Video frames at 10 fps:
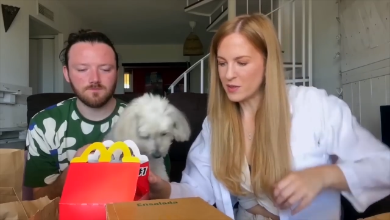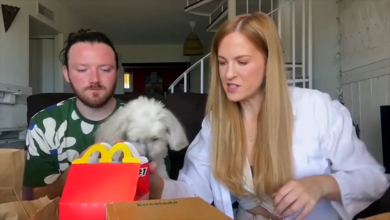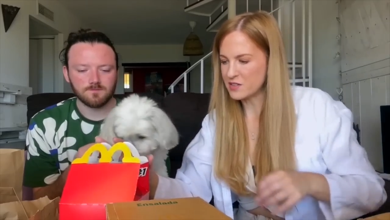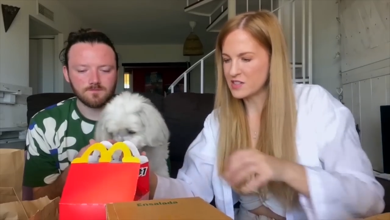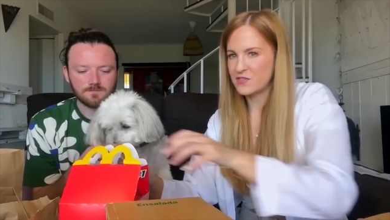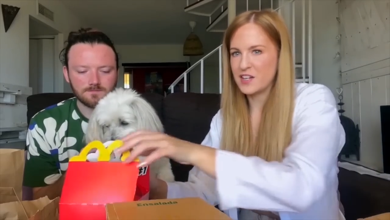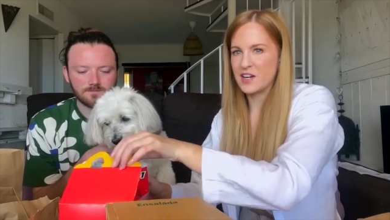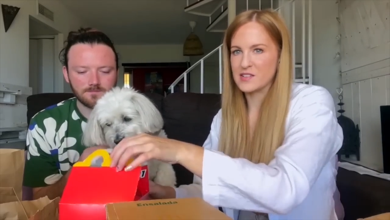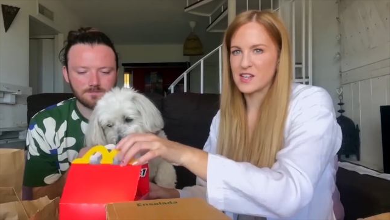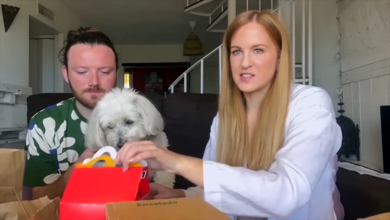Speaker 1: we do these
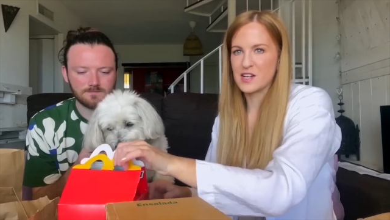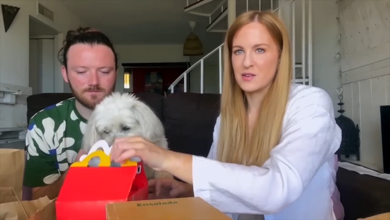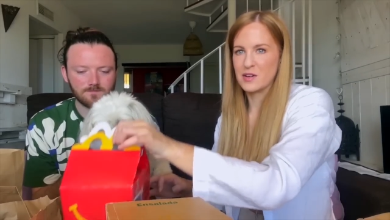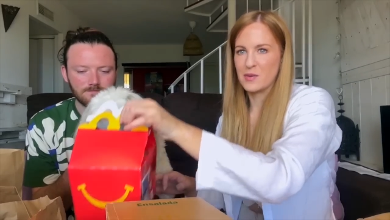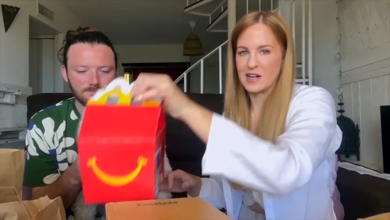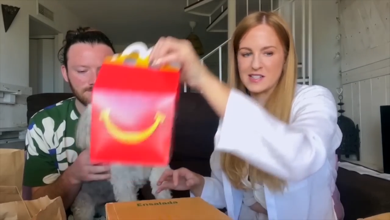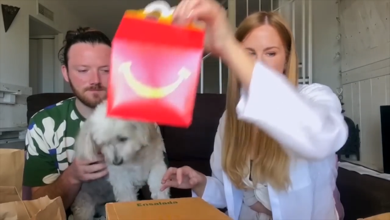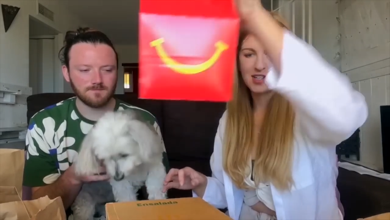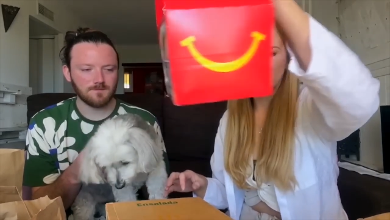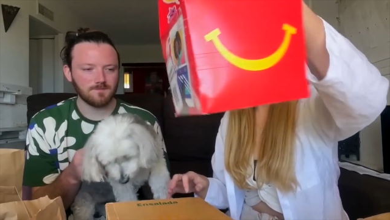videos, I don't know where to
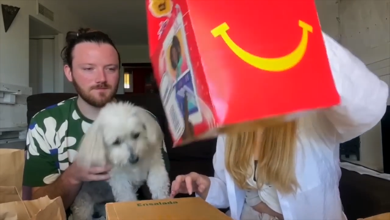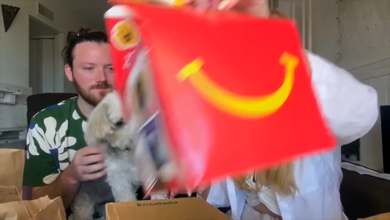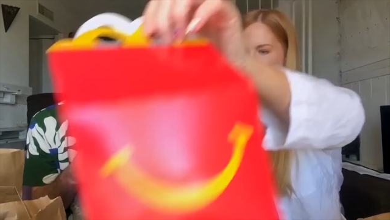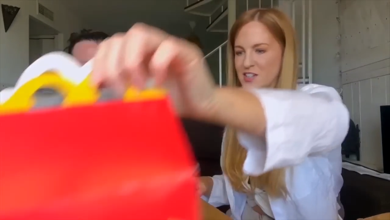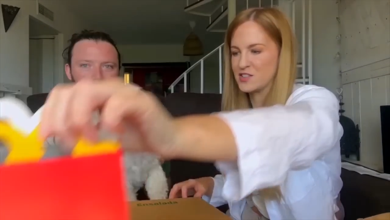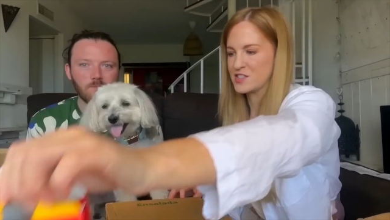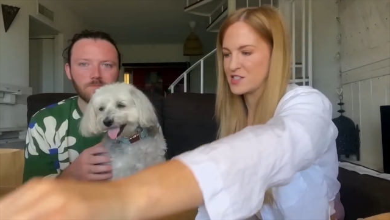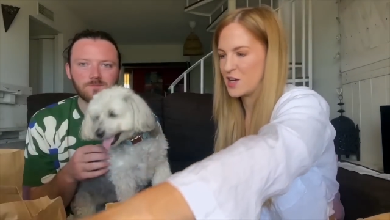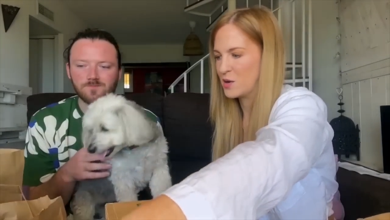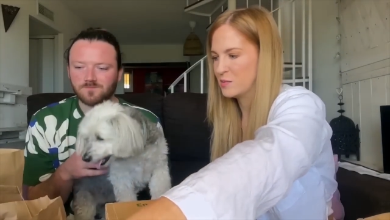start because like there's
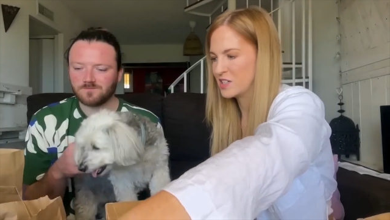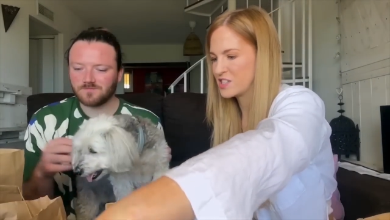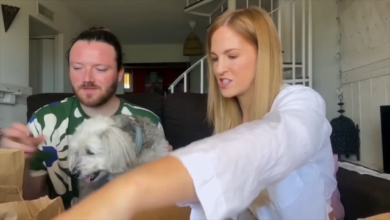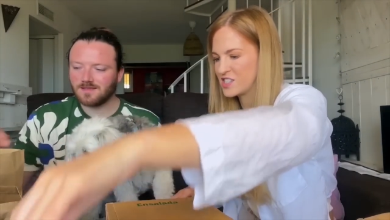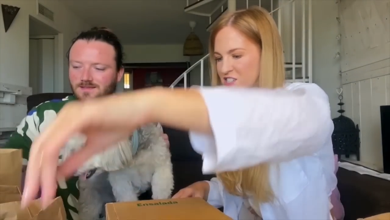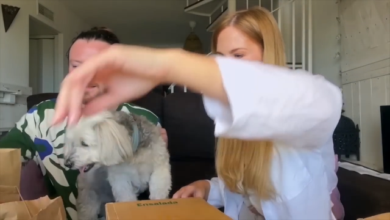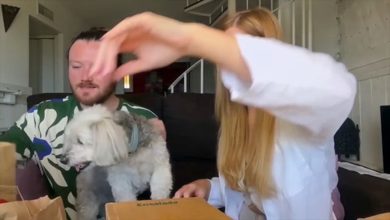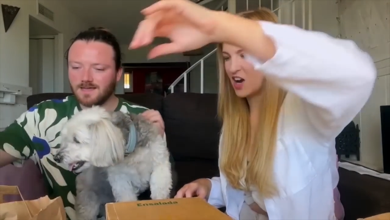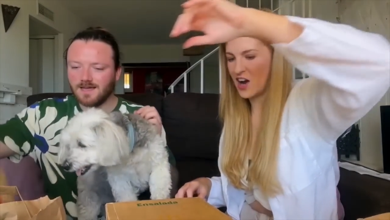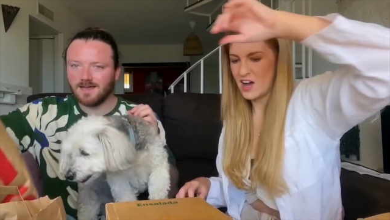so much stuff.
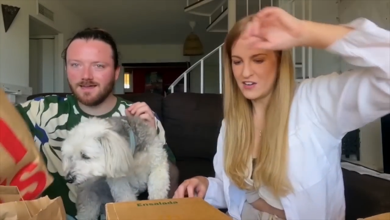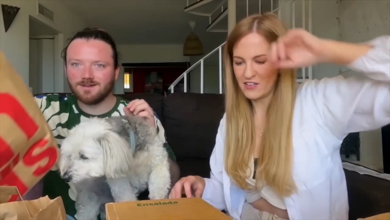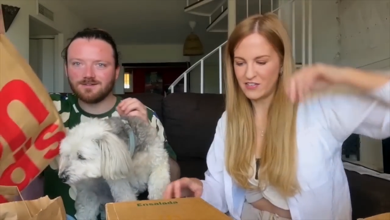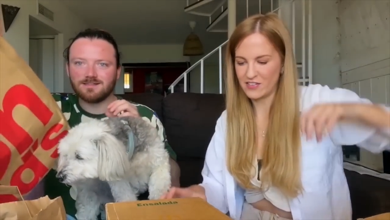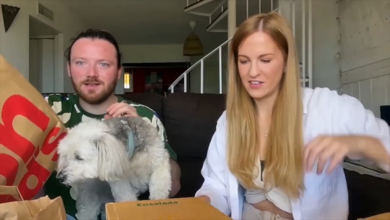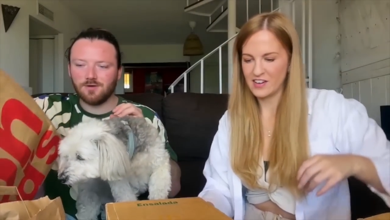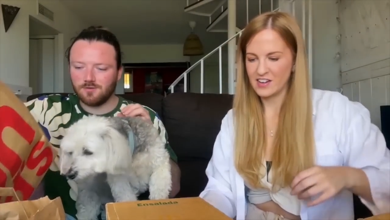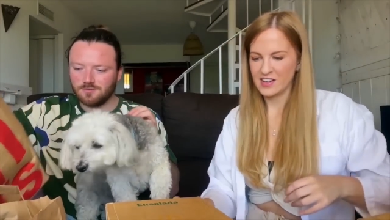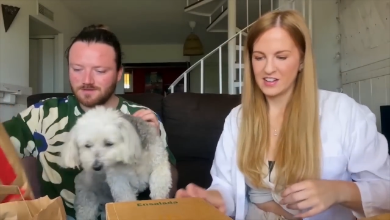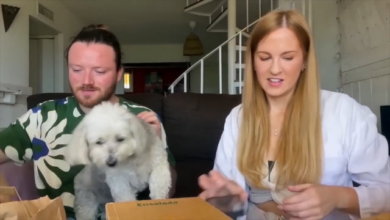
Speaker 2: Yeah, there's
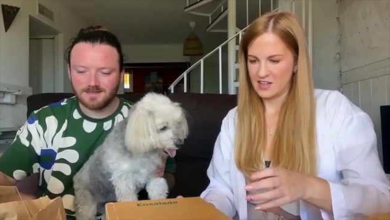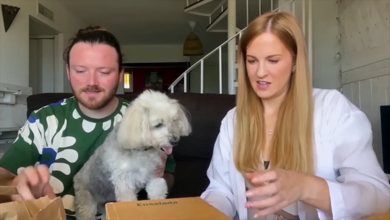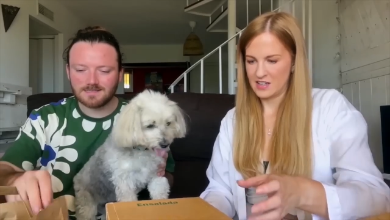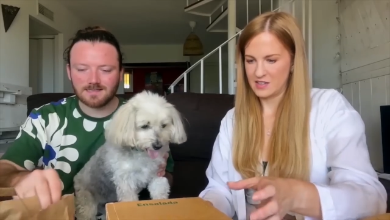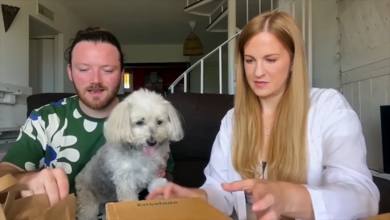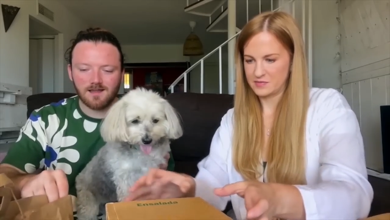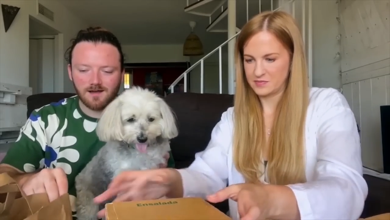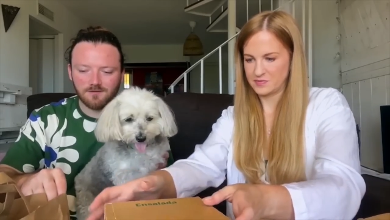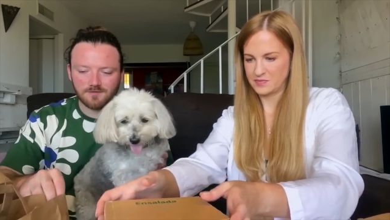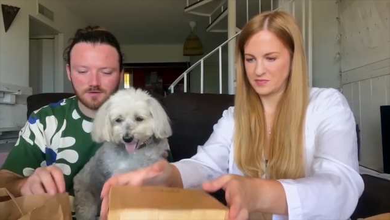loads. This is a
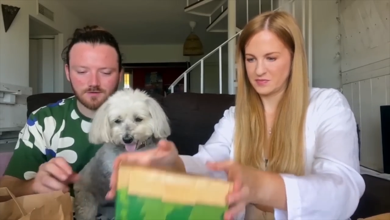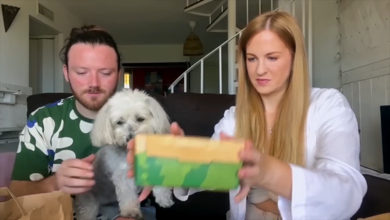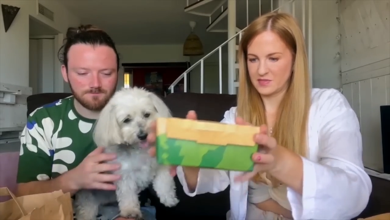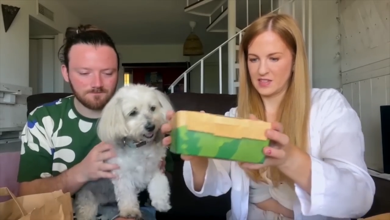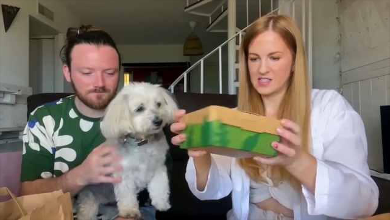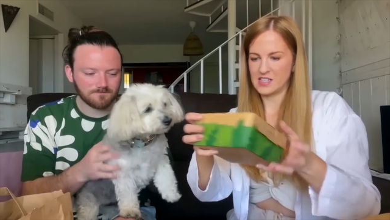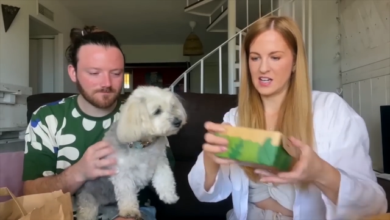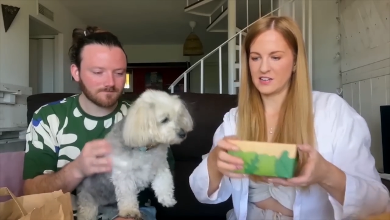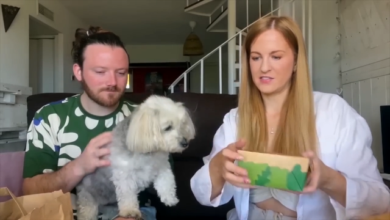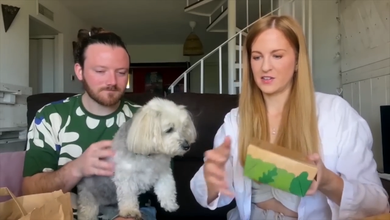lot of food.
Speaker 1: There's a
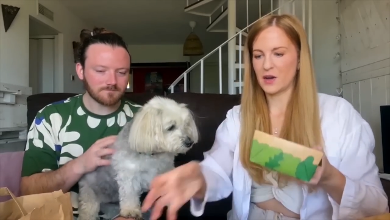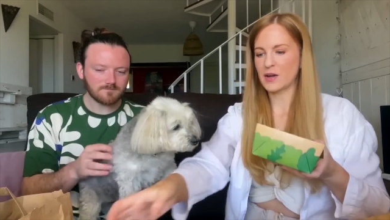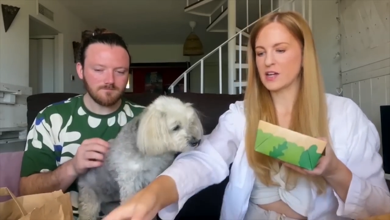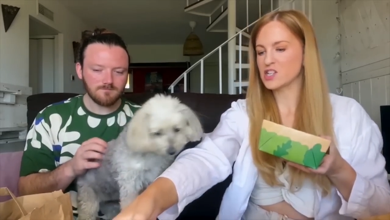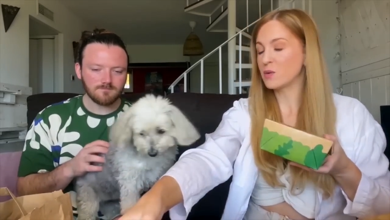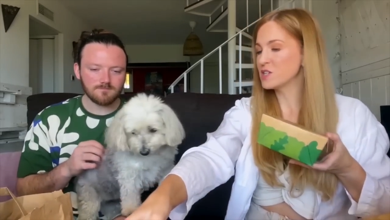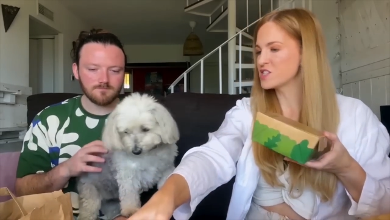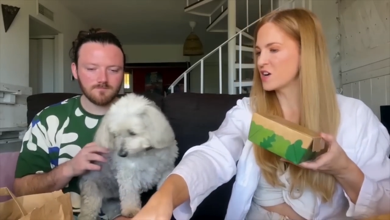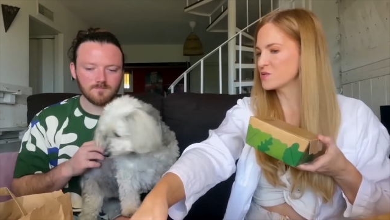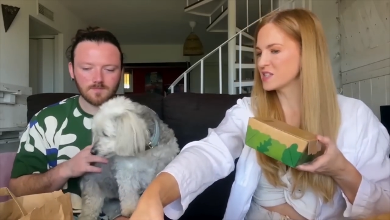lot of food. Okay, shall we
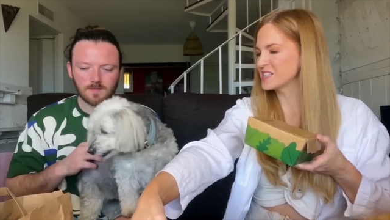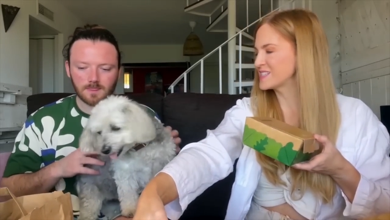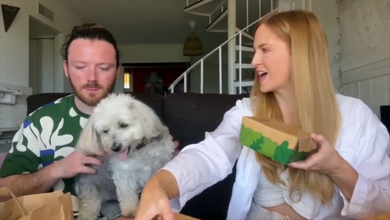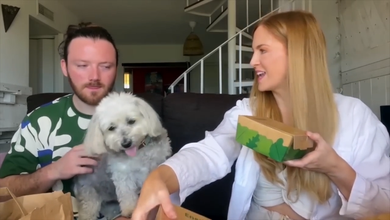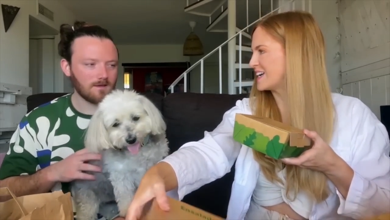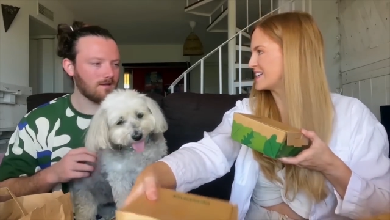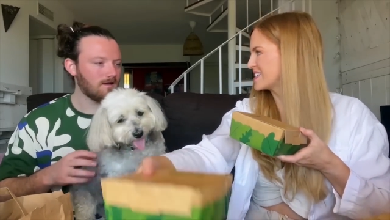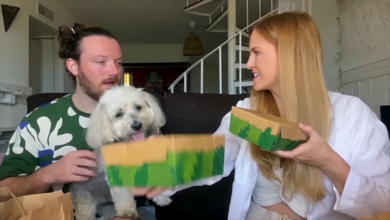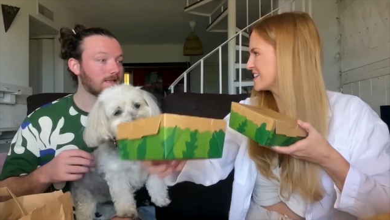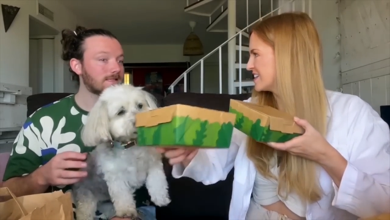start with a salad?
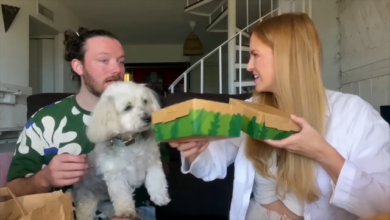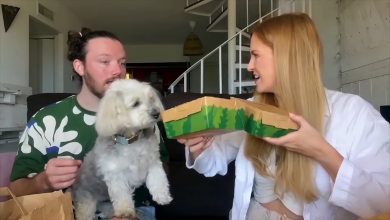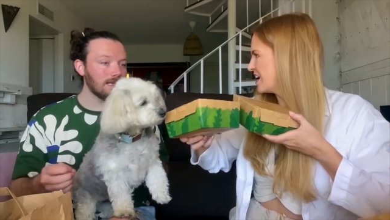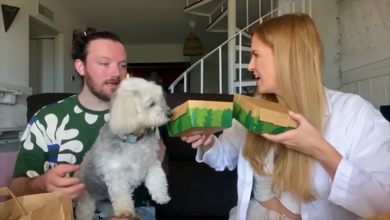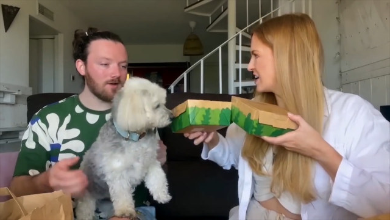A salad,